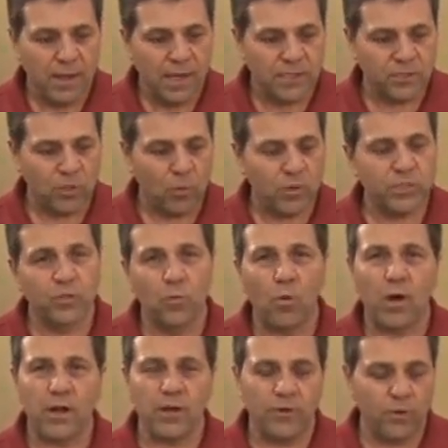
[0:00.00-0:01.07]
And so what you
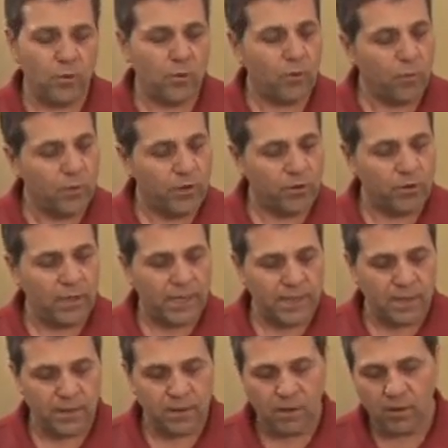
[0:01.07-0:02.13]
want to do when you're
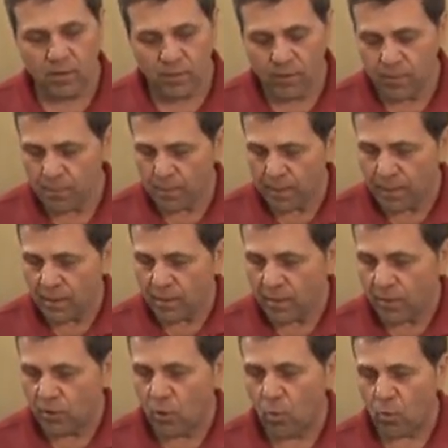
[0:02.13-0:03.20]
lighting
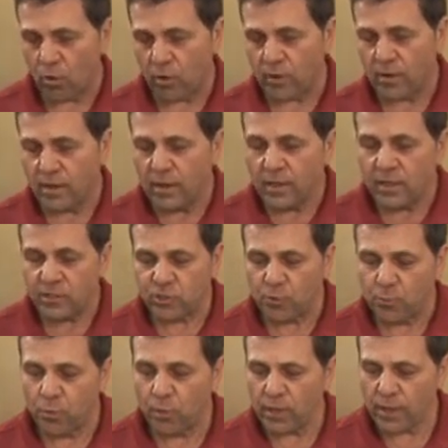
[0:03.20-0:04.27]
corn is
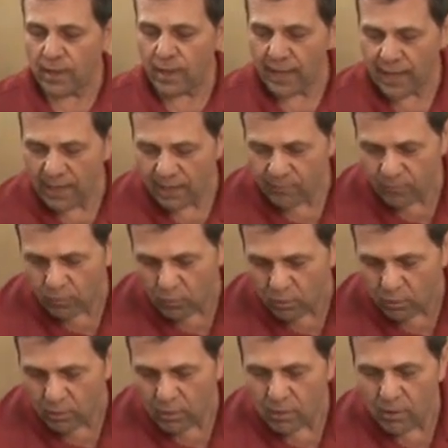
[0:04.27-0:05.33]
you put in a
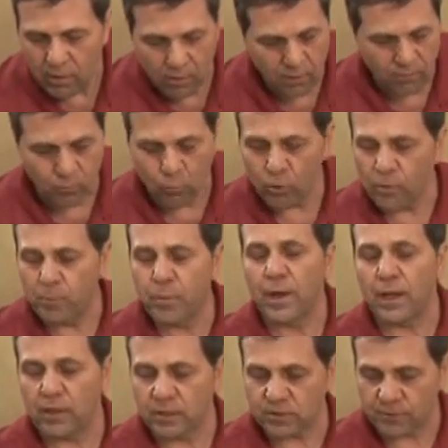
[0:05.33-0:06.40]
handful of wood
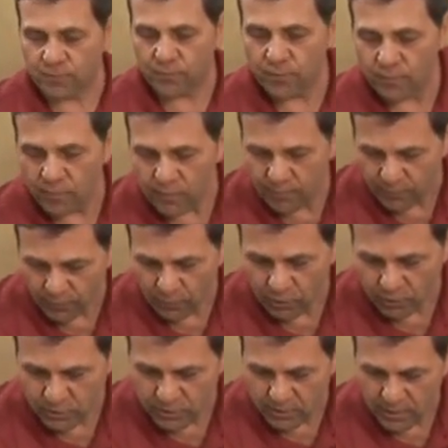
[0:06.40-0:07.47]
pellets
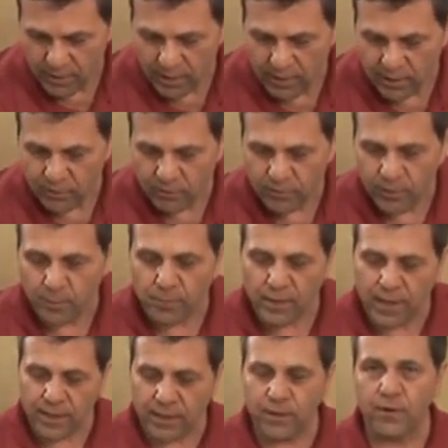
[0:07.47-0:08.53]
first, and you dump
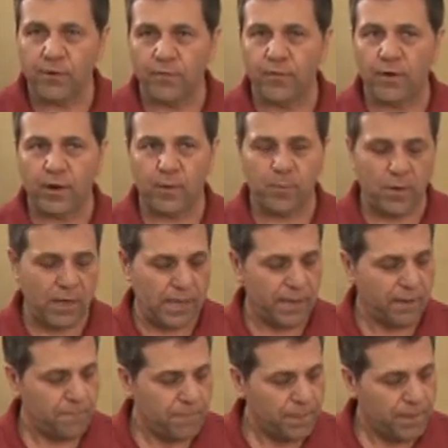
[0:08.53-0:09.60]
that into your fire
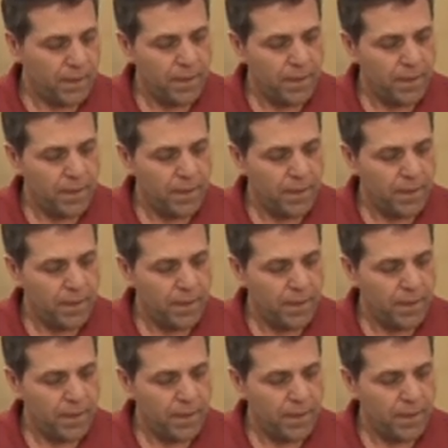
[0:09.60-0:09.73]
pot.